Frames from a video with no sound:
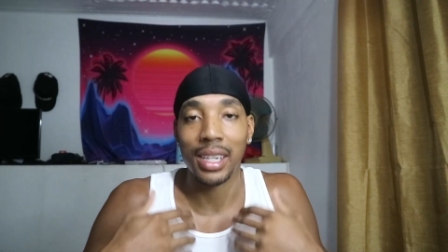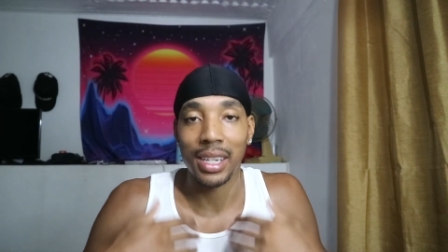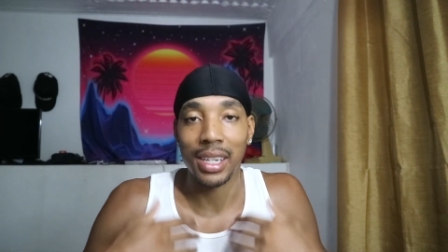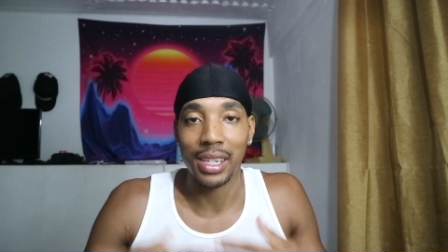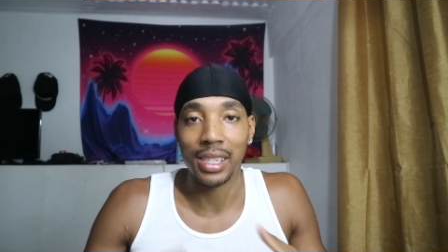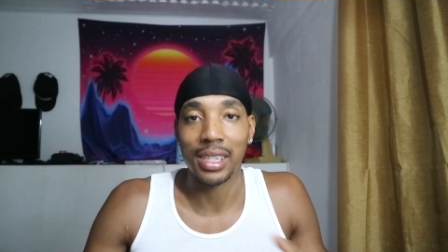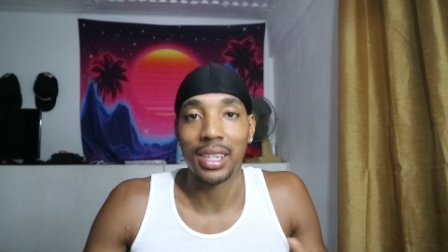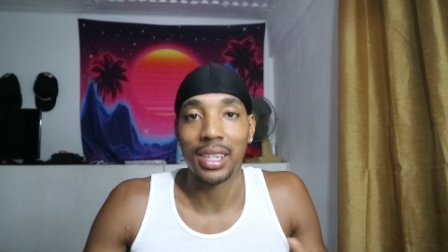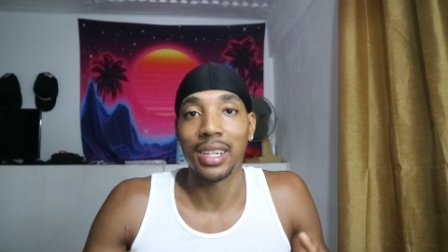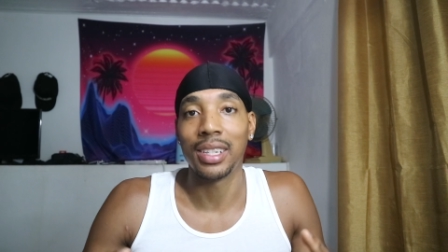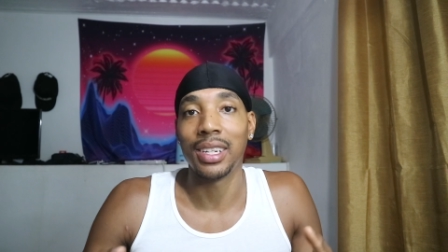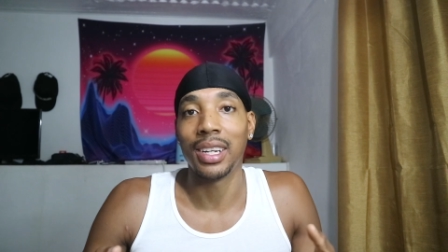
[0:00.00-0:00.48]

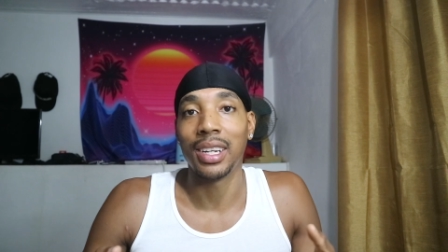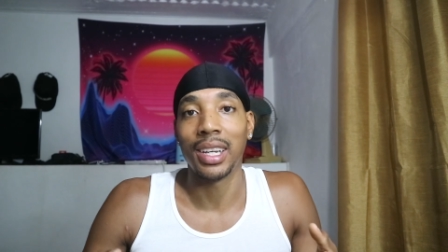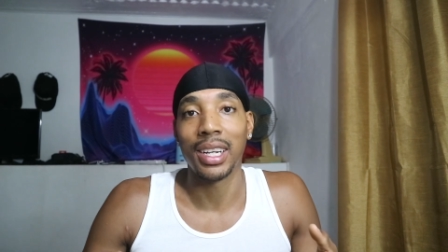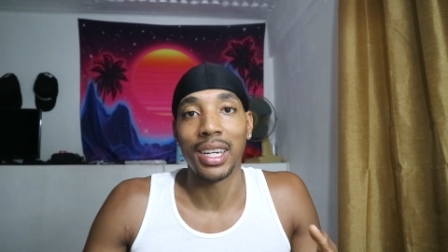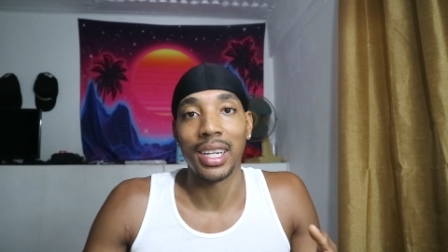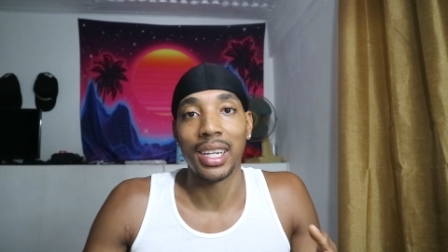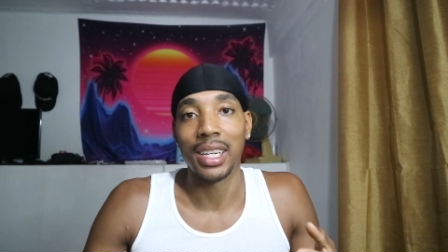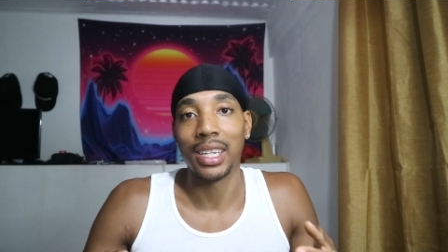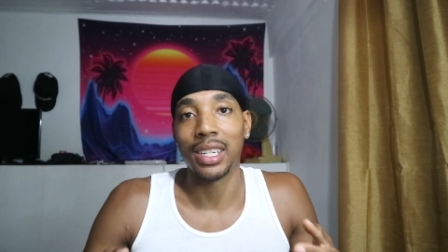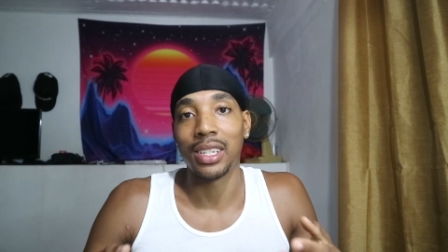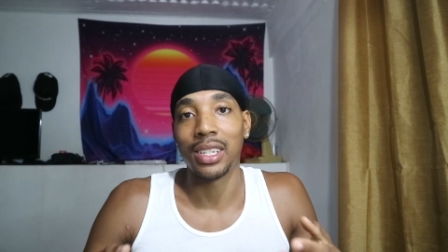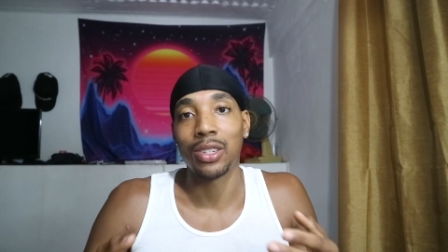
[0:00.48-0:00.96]
is going to
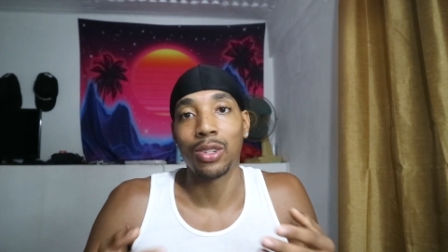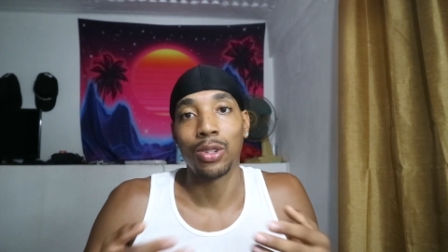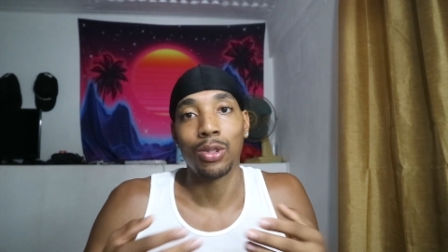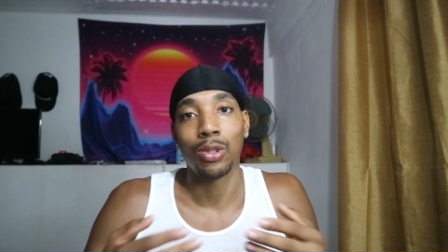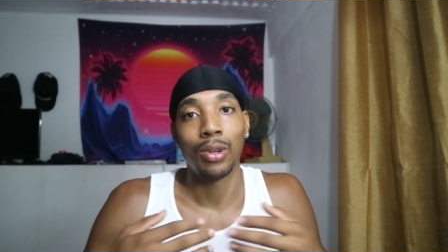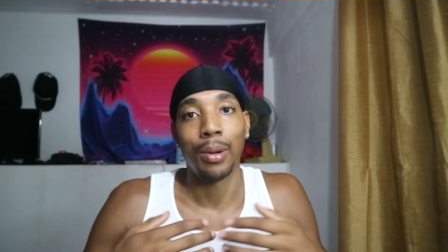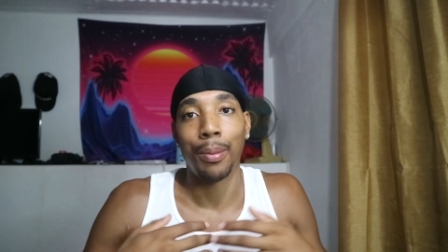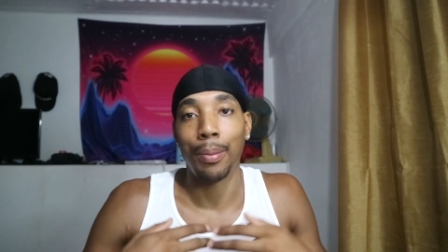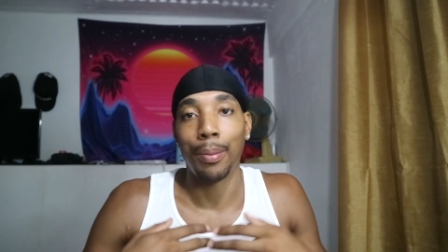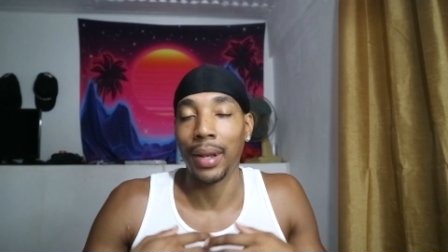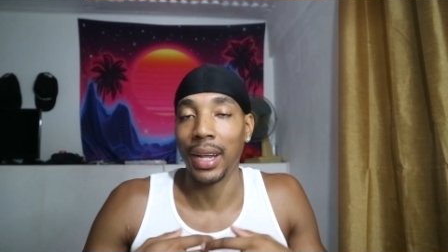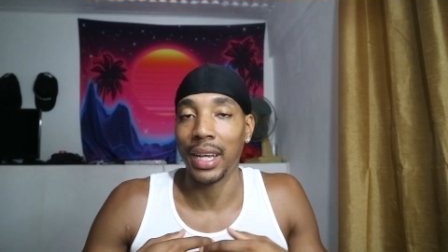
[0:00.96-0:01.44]
lead
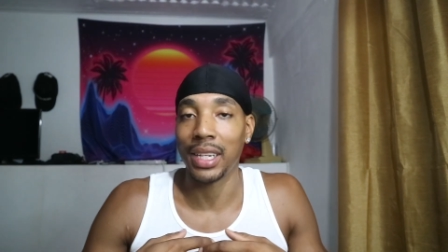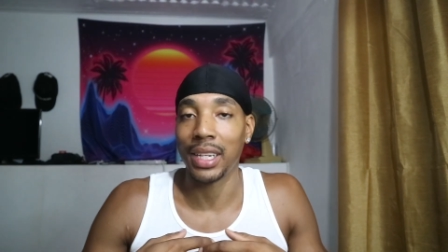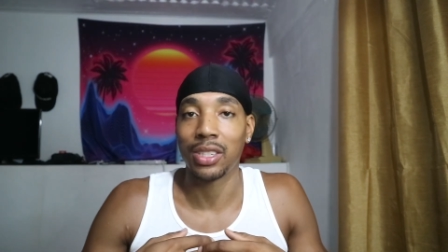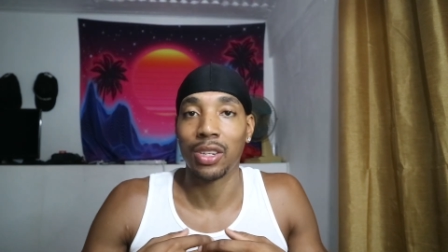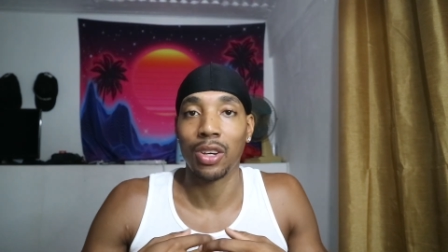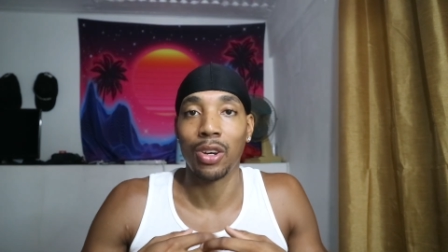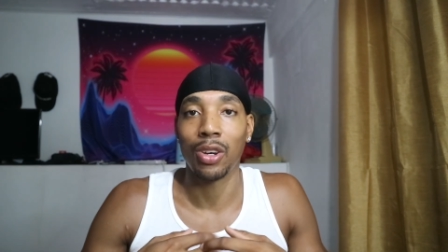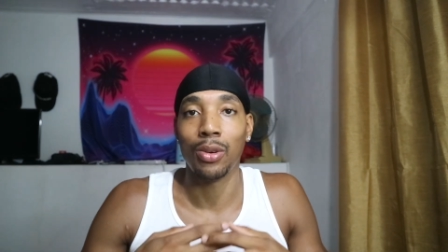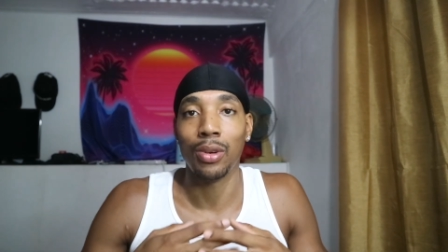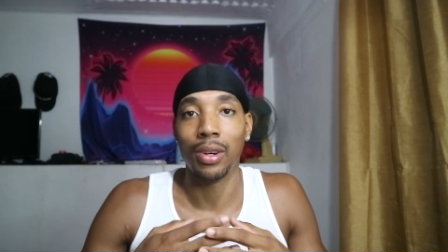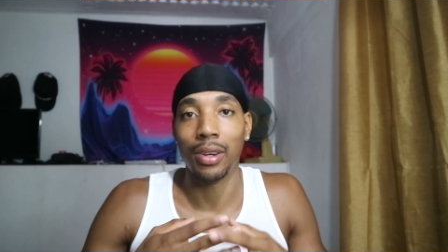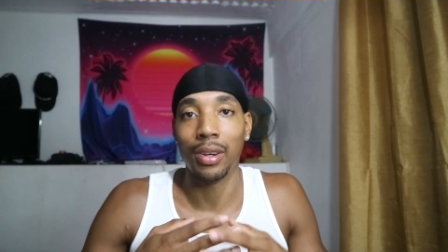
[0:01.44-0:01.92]
to a
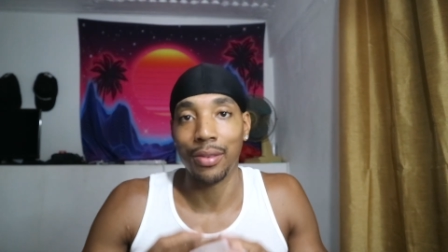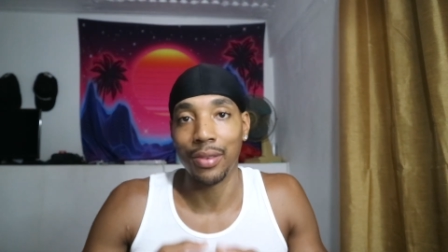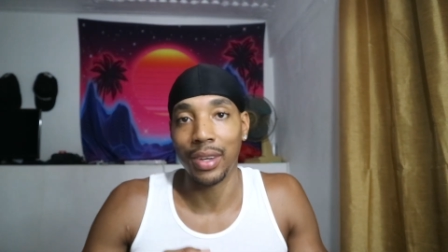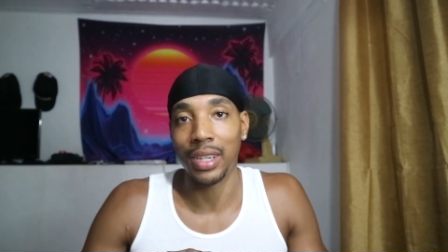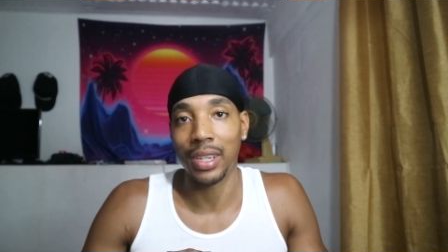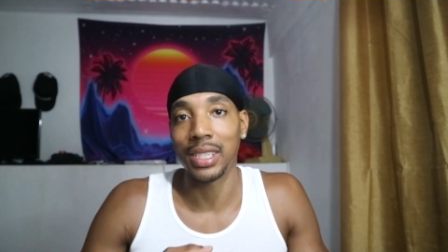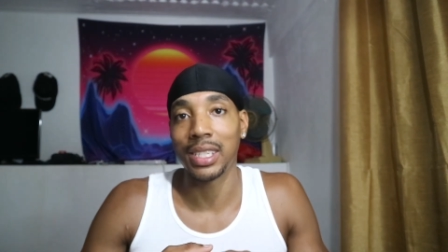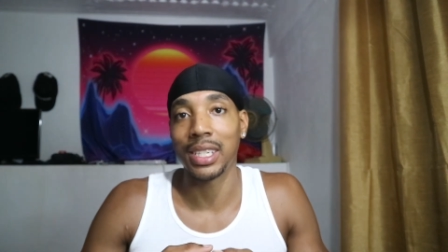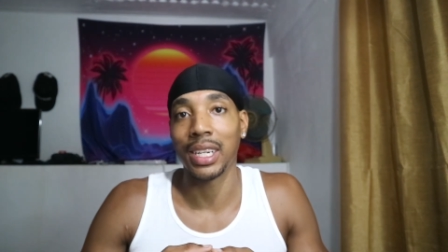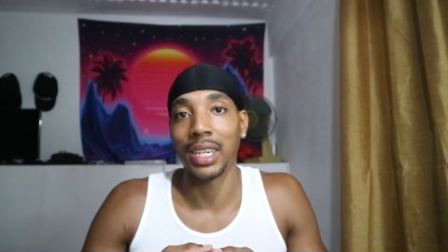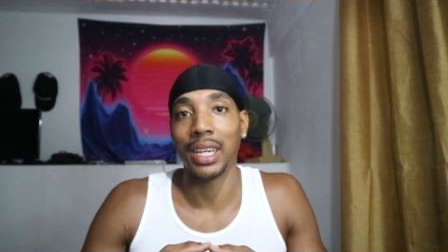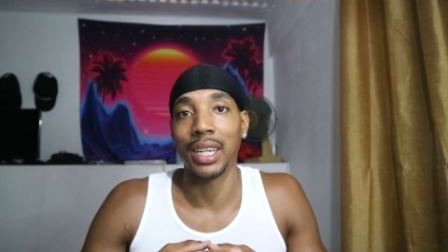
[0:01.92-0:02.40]
plateau
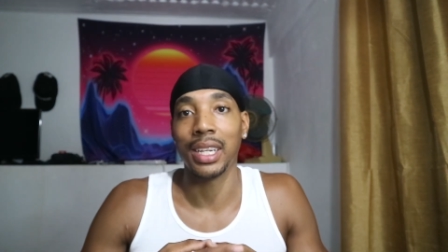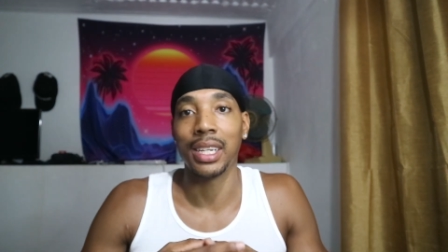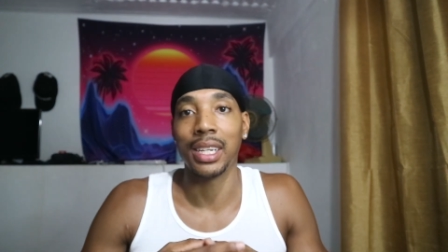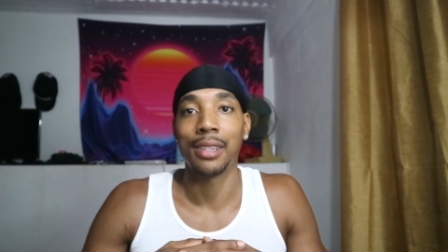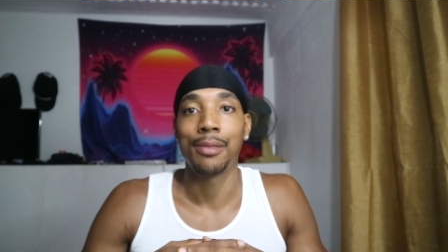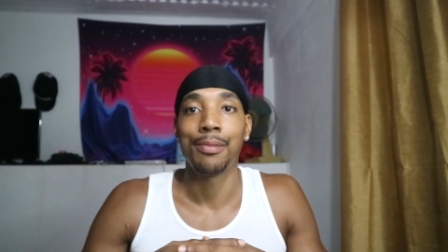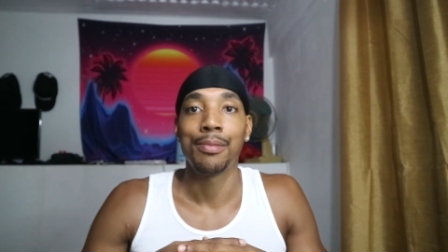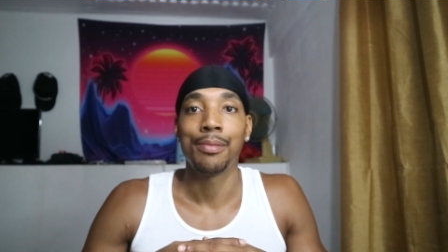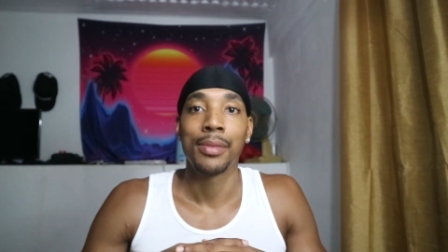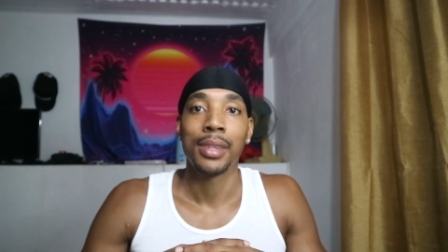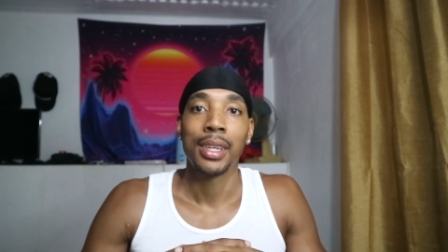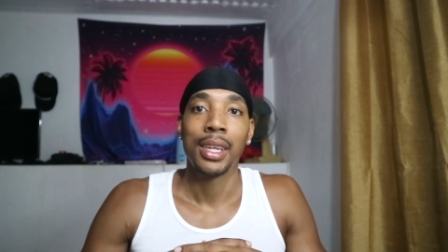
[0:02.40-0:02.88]

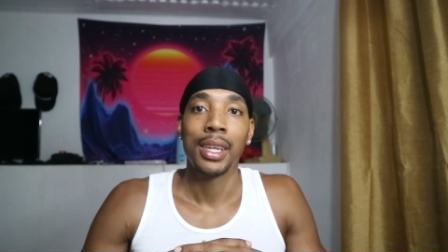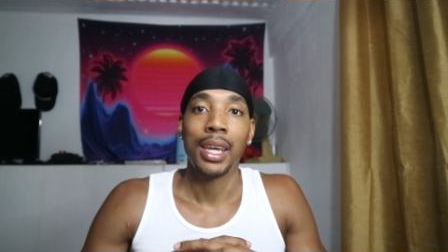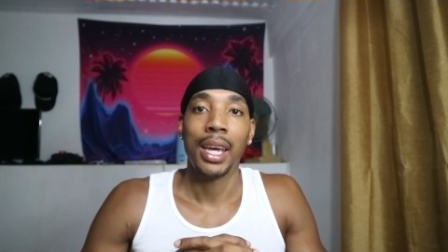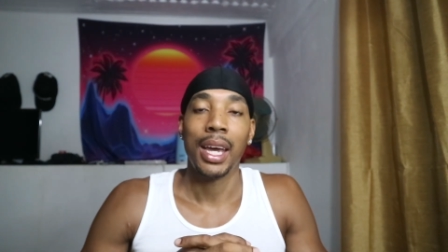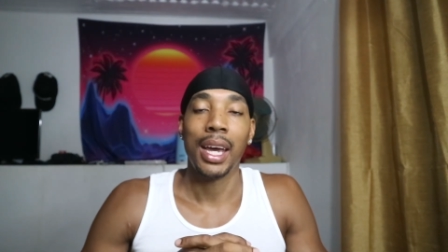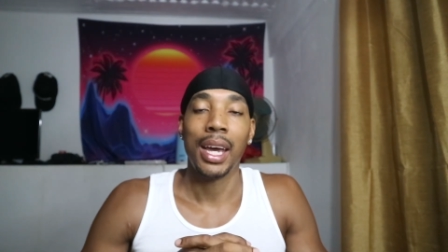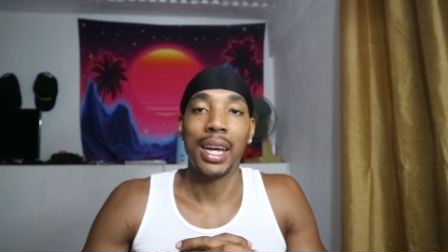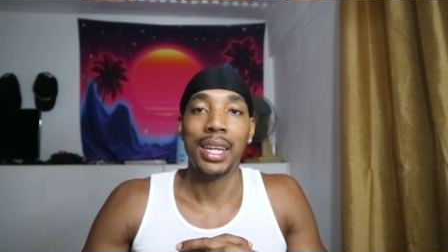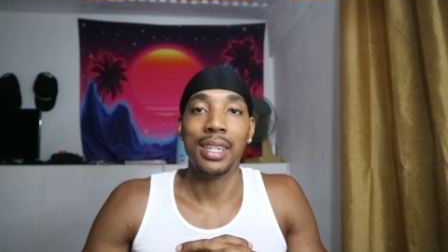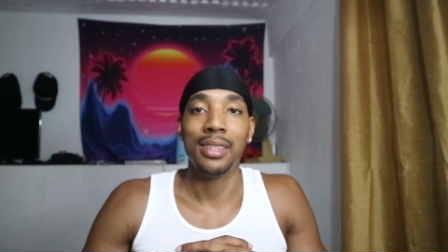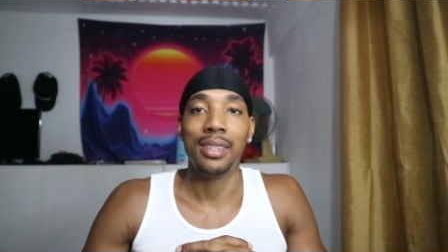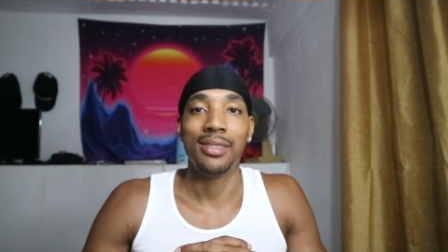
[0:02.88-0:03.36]
eventually,
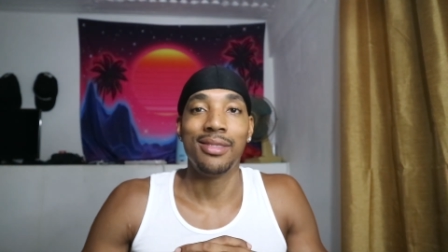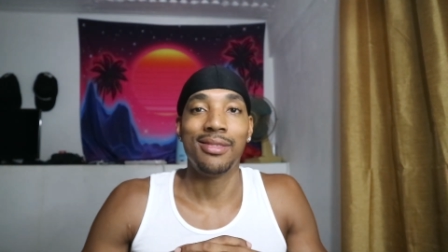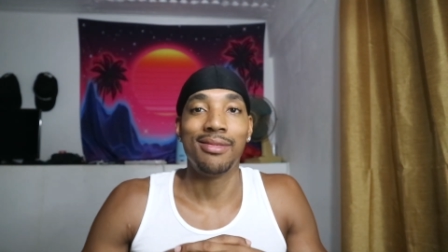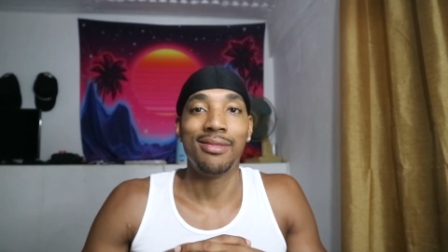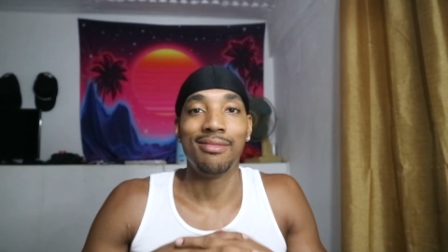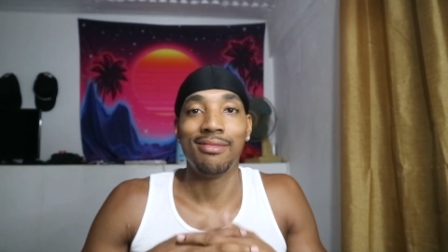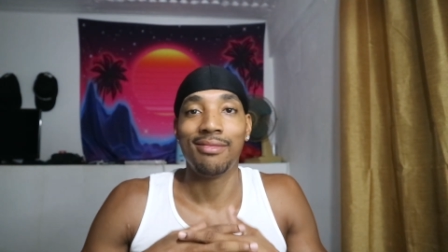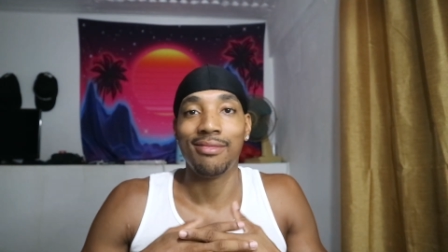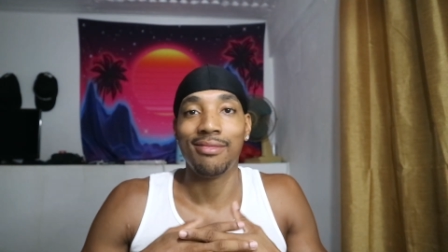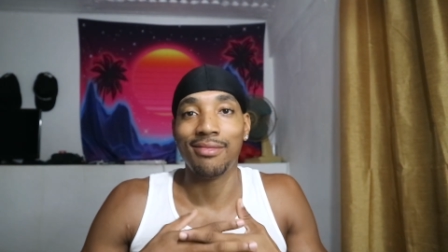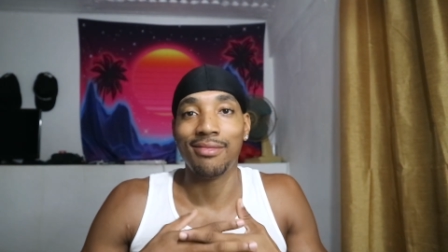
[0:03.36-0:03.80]
and